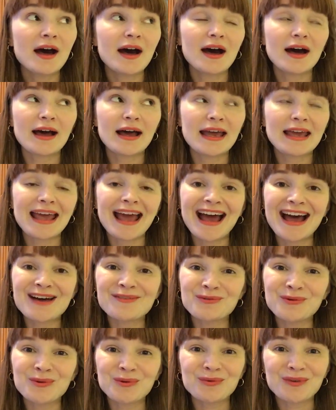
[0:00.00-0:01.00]
I
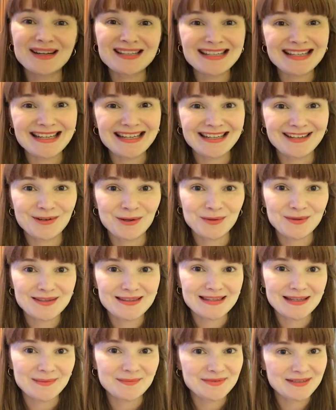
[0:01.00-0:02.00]
have already got
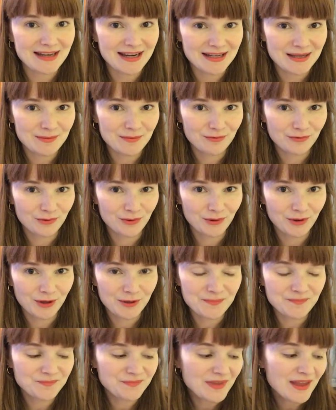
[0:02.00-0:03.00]
some denim for
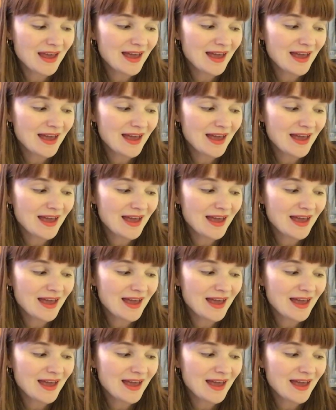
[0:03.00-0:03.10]
them